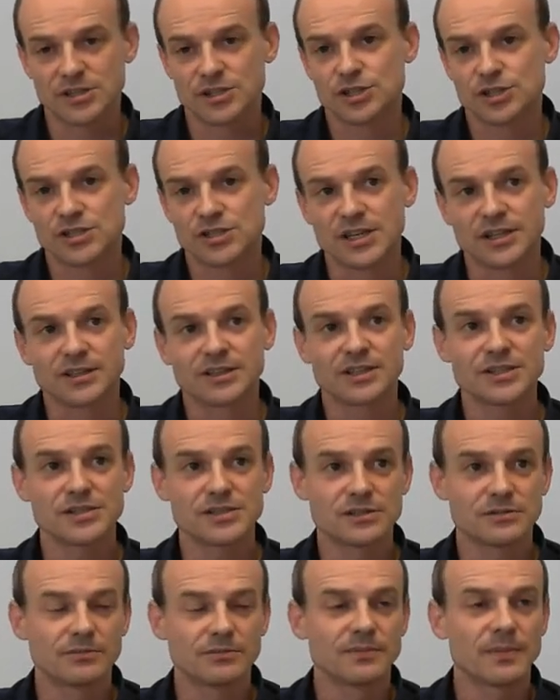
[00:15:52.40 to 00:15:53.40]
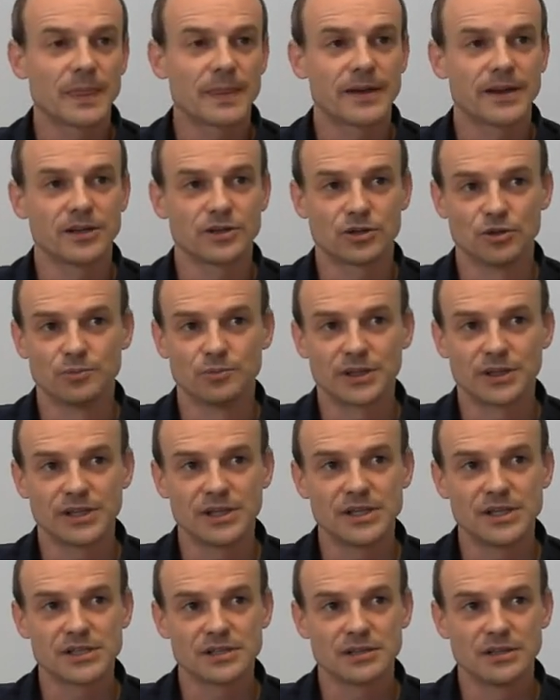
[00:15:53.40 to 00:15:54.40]
centers, and
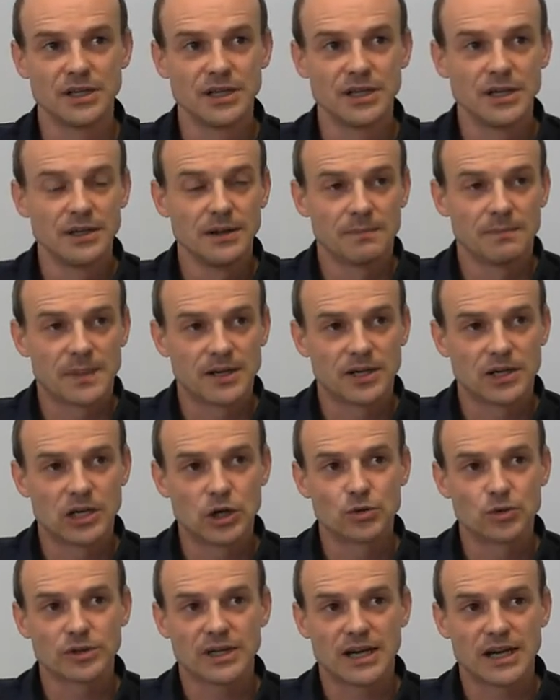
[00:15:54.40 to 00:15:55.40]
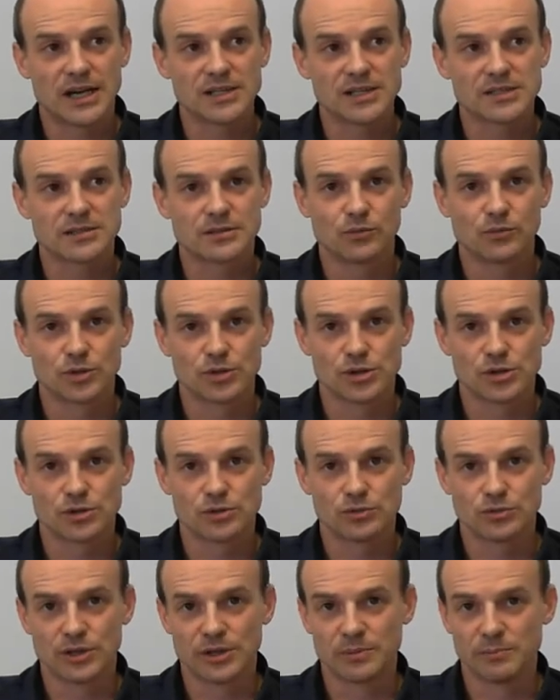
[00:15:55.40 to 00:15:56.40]
companies, our task was
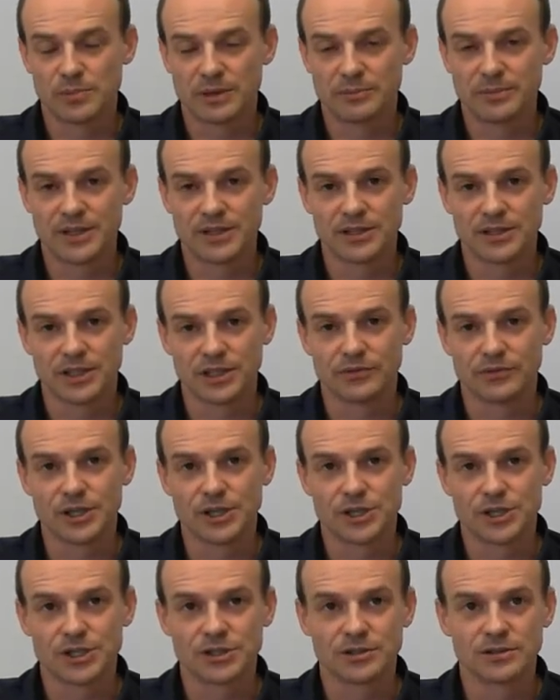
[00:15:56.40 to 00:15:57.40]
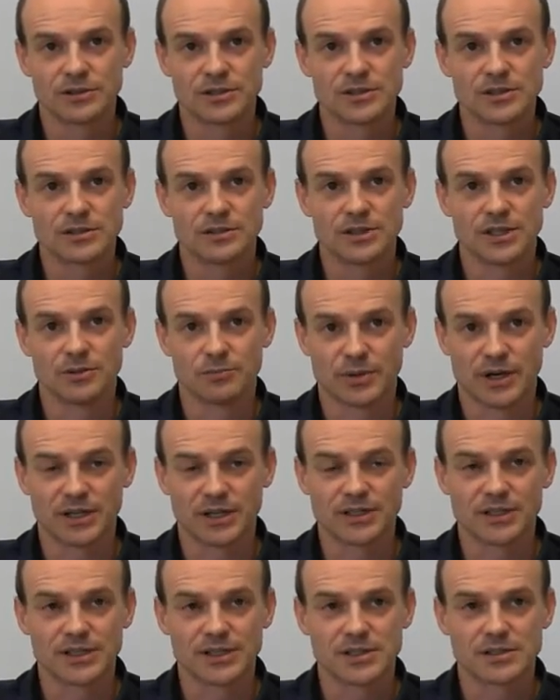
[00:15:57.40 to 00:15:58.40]
to implement innovations in
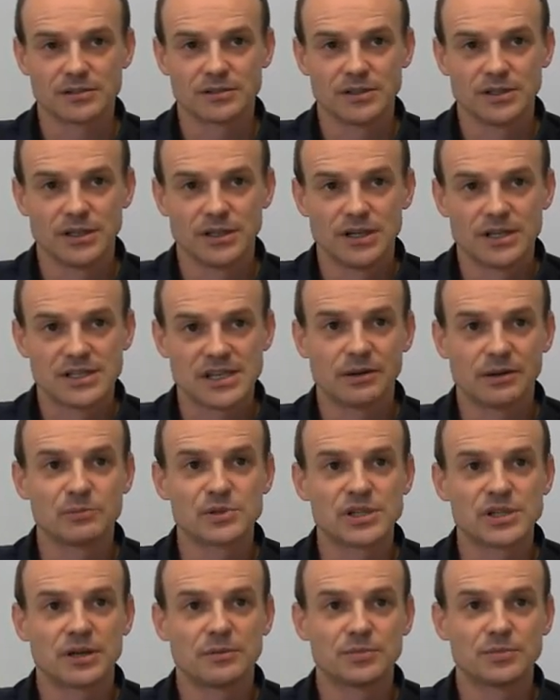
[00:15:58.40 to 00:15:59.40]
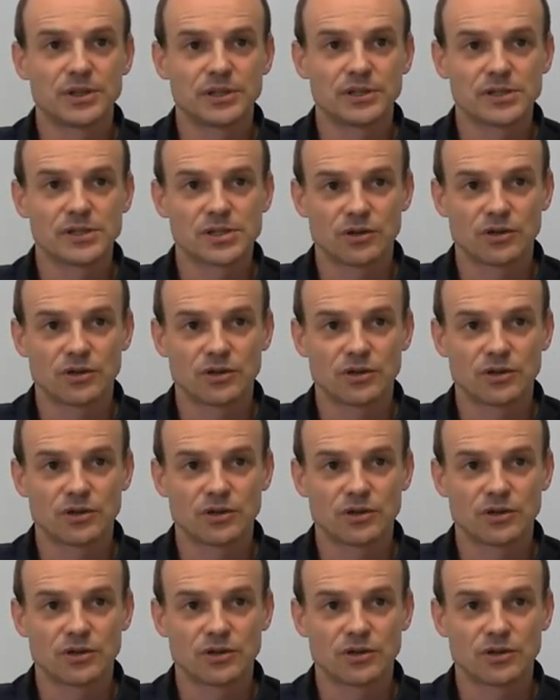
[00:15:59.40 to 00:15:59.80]
practice. Some examples